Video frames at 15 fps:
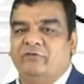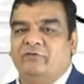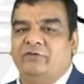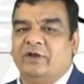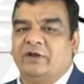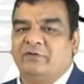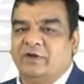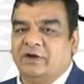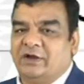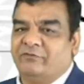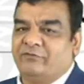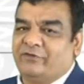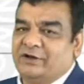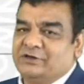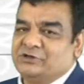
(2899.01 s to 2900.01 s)
When we are
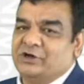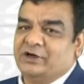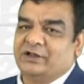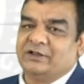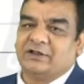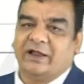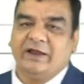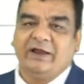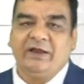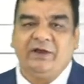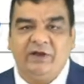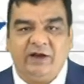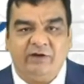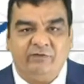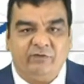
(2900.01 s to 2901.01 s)
differentiating the
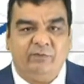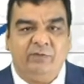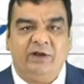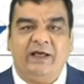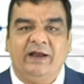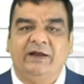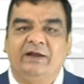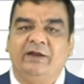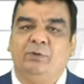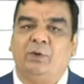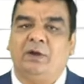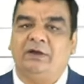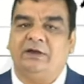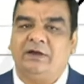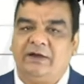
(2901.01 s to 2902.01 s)
indirect from direct
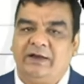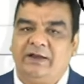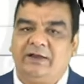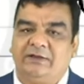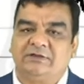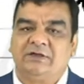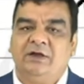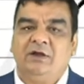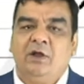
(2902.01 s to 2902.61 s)
inguinal hernias,